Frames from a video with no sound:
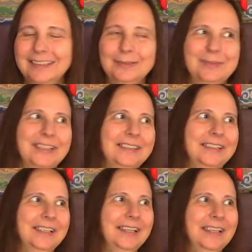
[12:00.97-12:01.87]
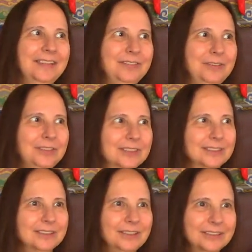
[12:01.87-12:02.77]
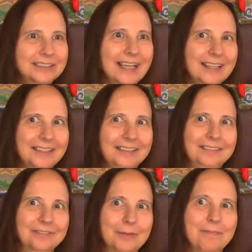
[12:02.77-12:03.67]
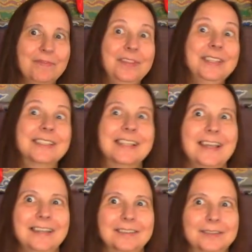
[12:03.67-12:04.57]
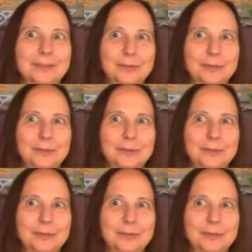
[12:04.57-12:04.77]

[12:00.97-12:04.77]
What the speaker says: bit, if you just looked at it from this angle,